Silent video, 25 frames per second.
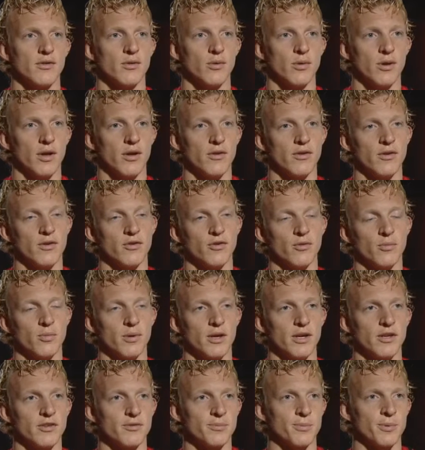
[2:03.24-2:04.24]
London to
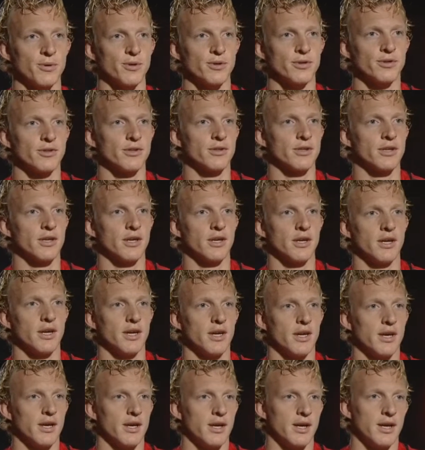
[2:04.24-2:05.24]
play Spurs,
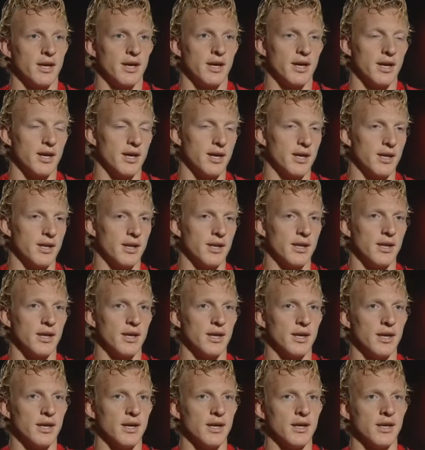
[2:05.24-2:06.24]
and
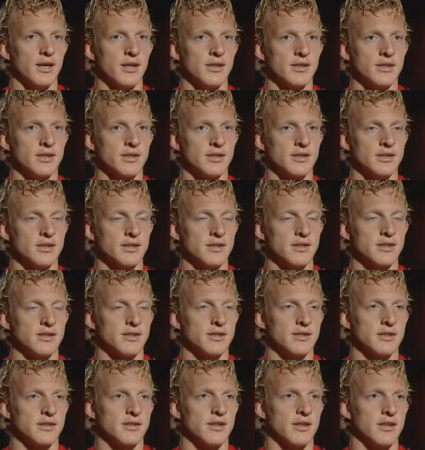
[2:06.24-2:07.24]

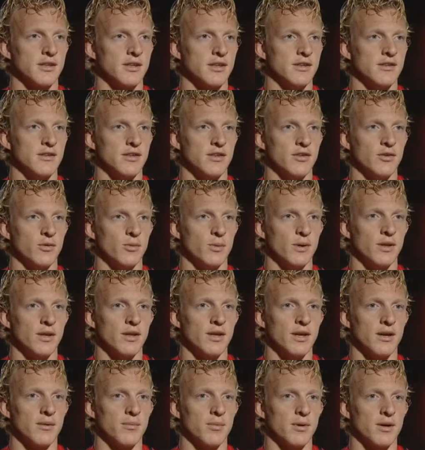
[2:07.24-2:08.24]
it's not easy to
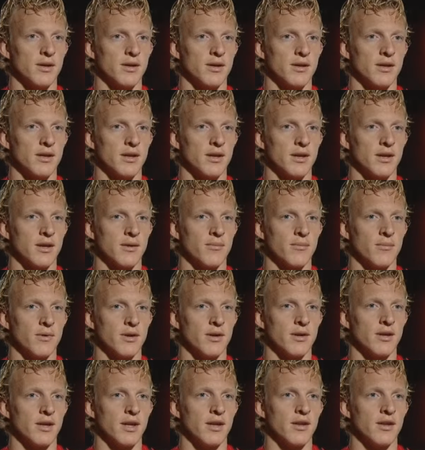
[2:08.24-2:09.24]
win there. But
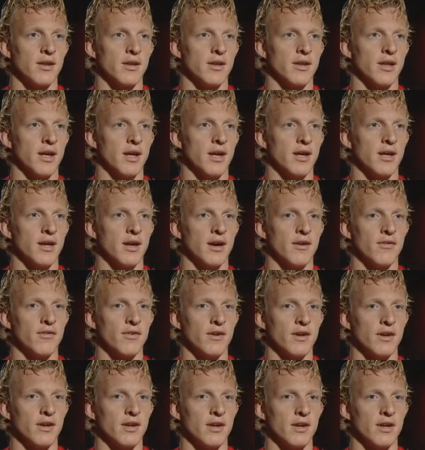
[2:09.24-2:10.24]
at the end of the day, I
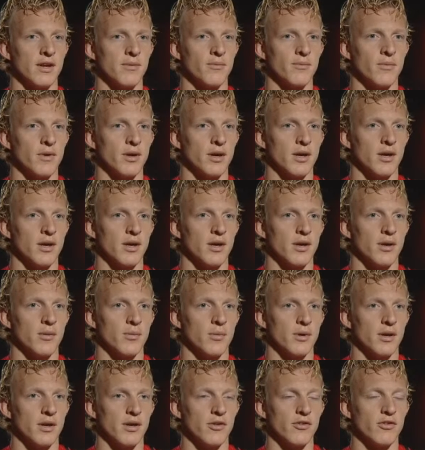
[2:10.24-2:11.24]
think
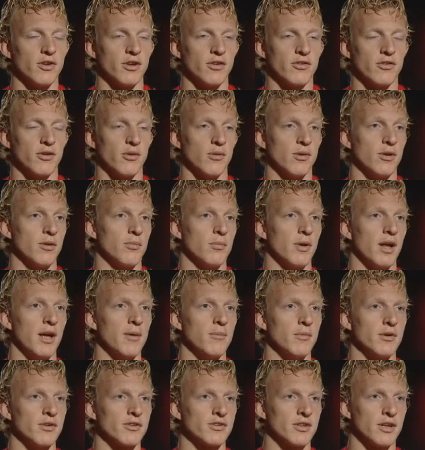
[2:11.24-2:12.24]
we can just only
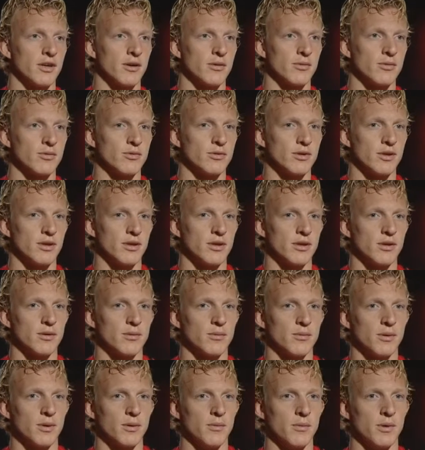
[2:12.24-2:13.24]
blame ourselves.
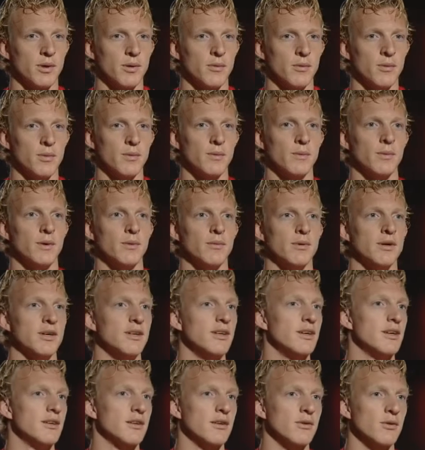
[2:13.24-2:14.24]
We were
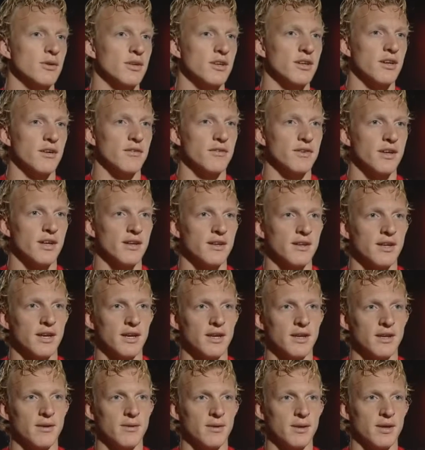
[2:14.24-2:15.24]
not good enough that
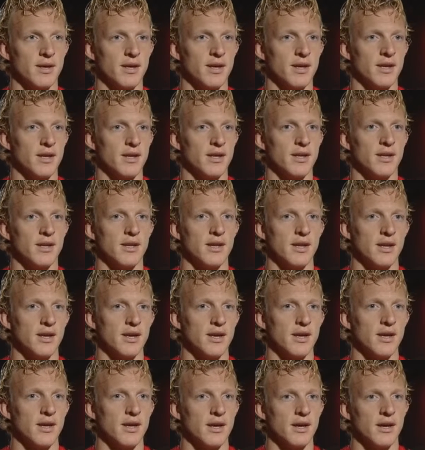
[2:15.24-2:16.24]
day,
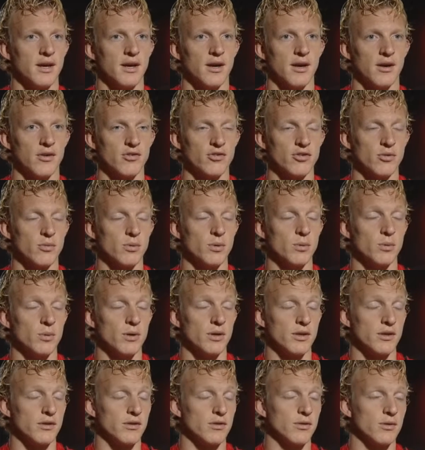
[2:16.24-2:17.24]
and also we
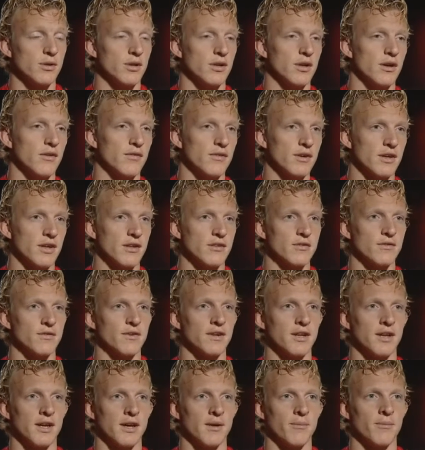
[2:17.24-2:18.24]
weren't good enough against
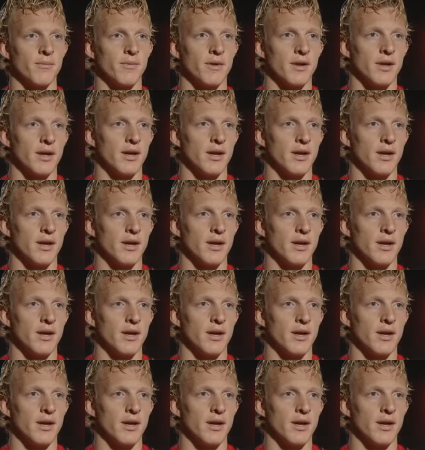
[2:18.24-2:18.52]
Villa.